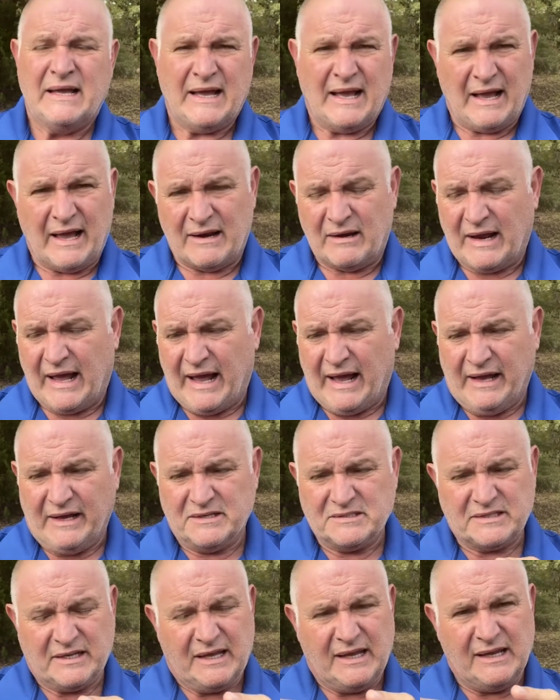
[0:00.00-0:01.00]
And
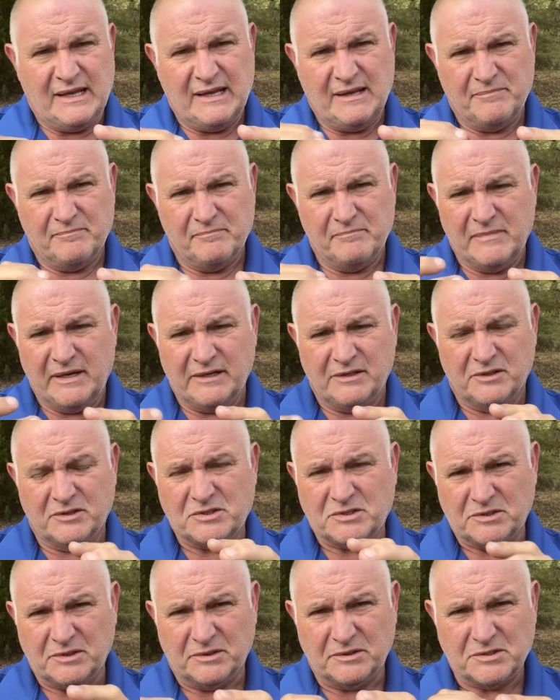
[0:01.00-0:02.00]
as he
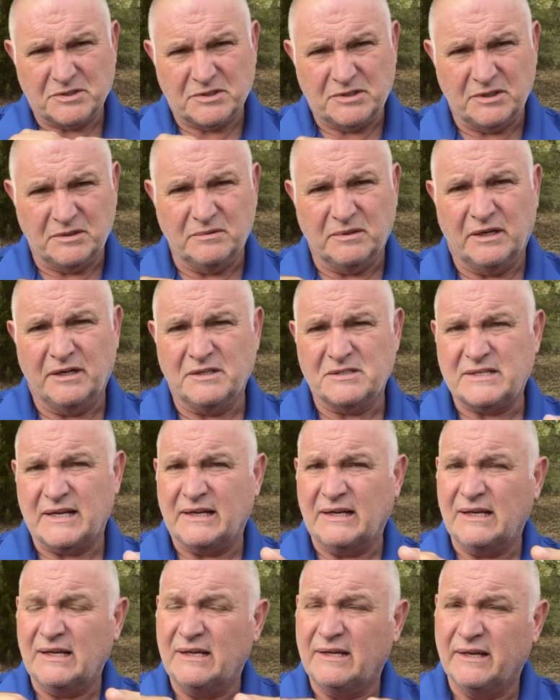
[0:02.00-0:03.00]
ministers to us
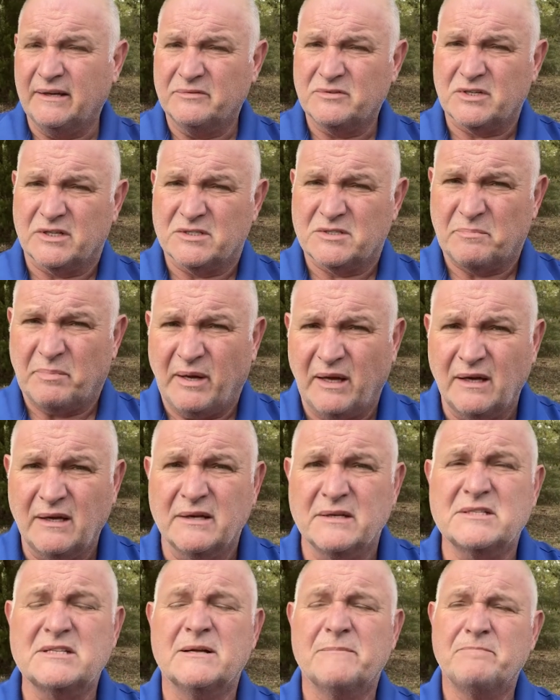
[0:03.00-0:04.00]
and he gives us
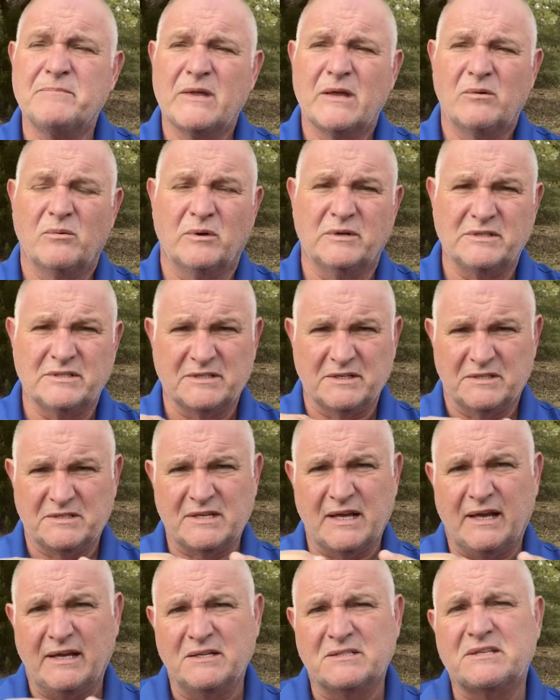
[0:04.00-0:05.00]
peace, what does it
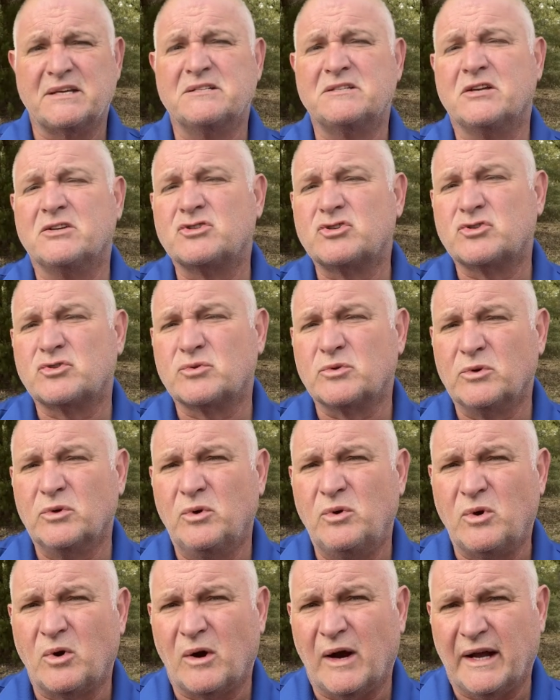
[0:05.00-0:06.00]
say? He says it's
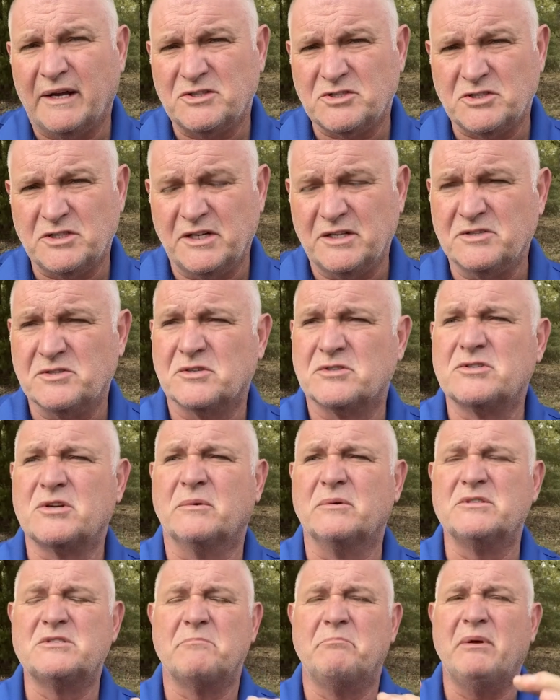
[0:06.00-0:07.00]
through Christ Jesus.
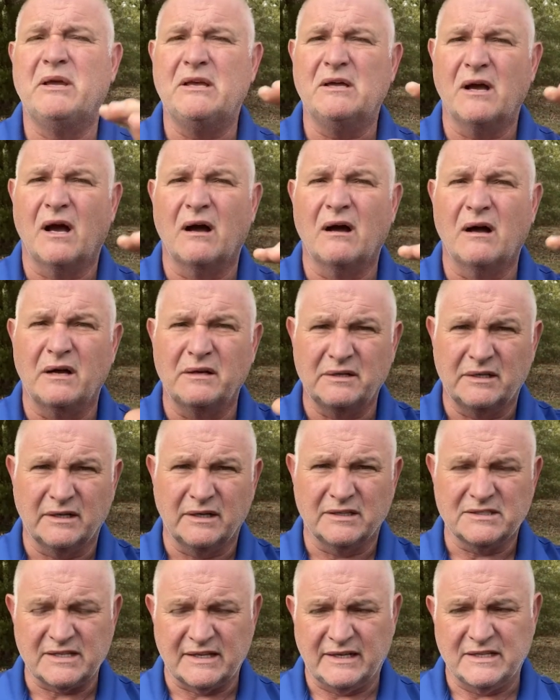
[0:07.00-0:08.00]
So it's beyond
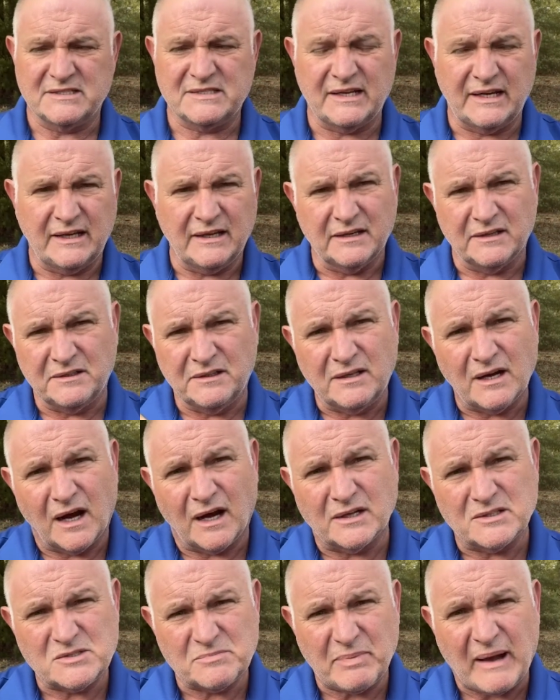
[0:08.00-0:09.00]
us and it's in
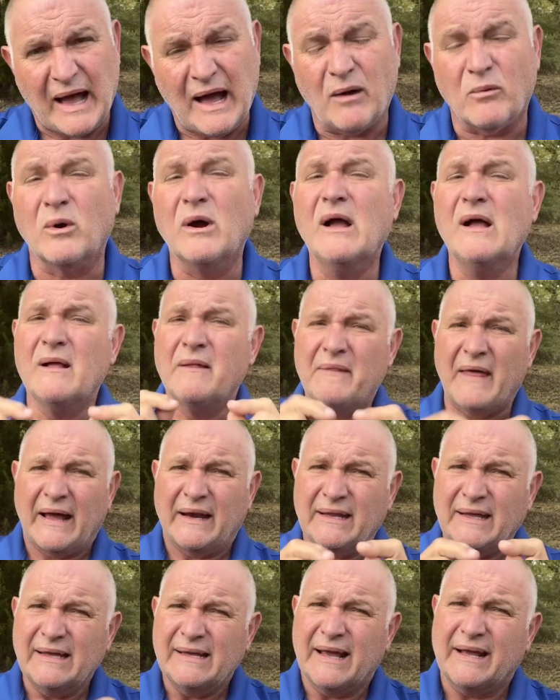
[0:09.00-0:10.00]
God's power that
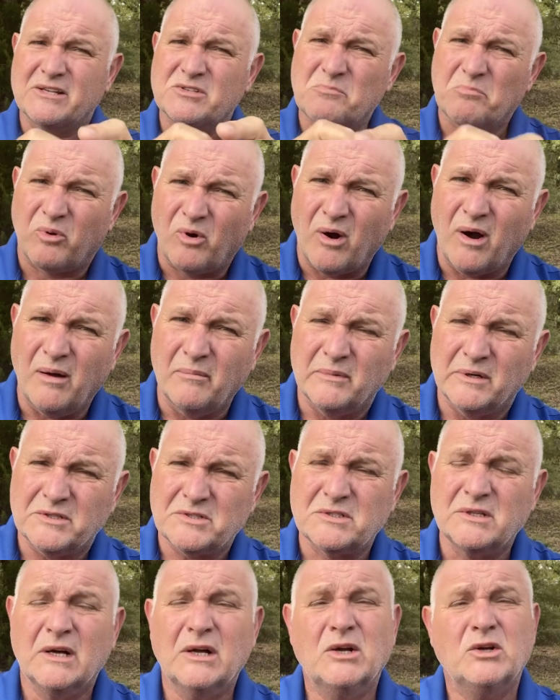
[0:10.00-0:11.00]
he has
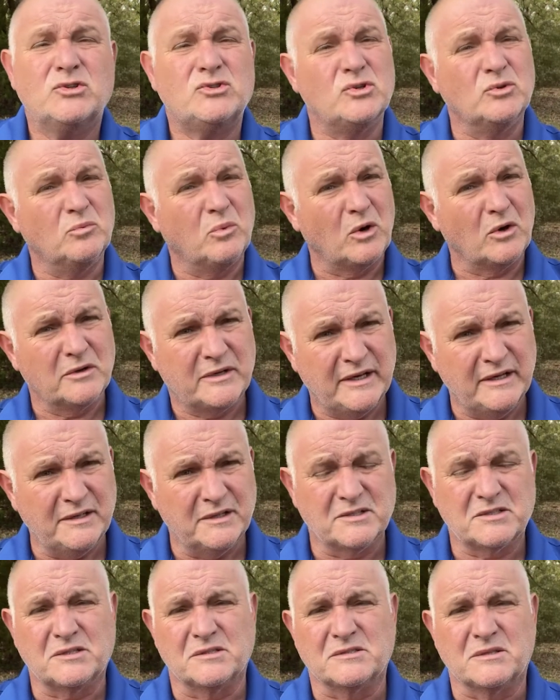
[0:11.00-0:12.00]
promised to work in
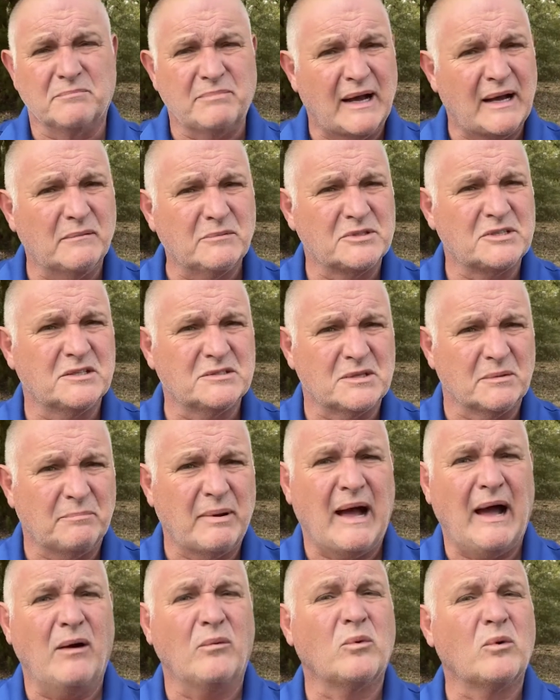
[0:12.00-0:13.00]
us. Because the Bible says the
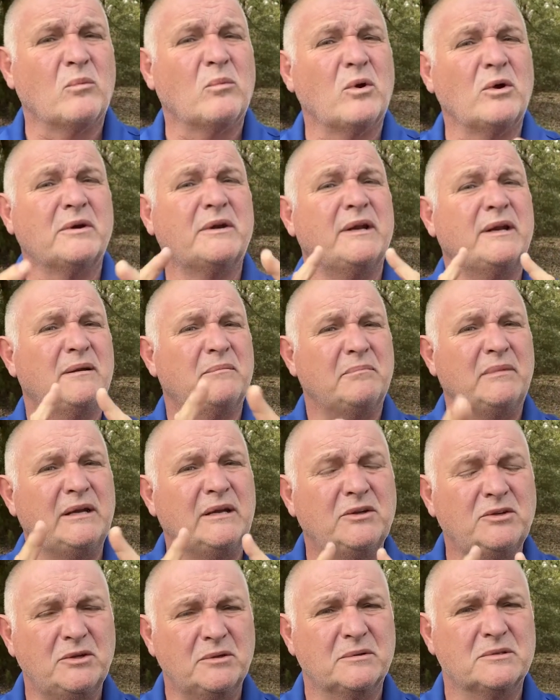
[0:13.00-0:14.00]
power working in me
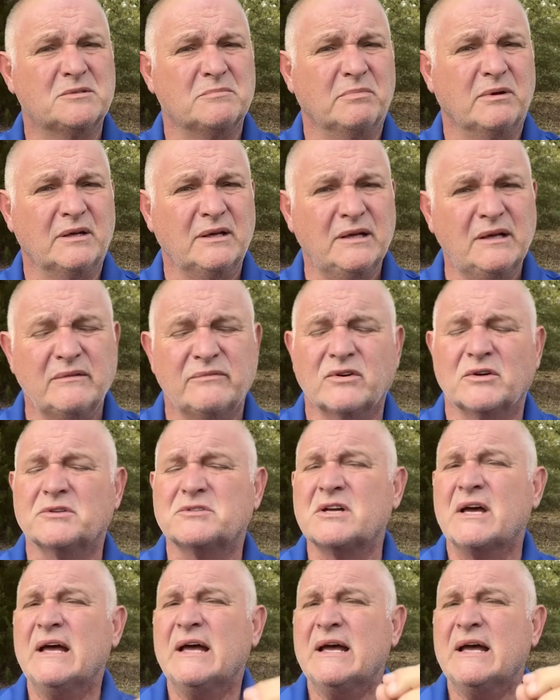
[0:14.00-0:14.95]
and you as believers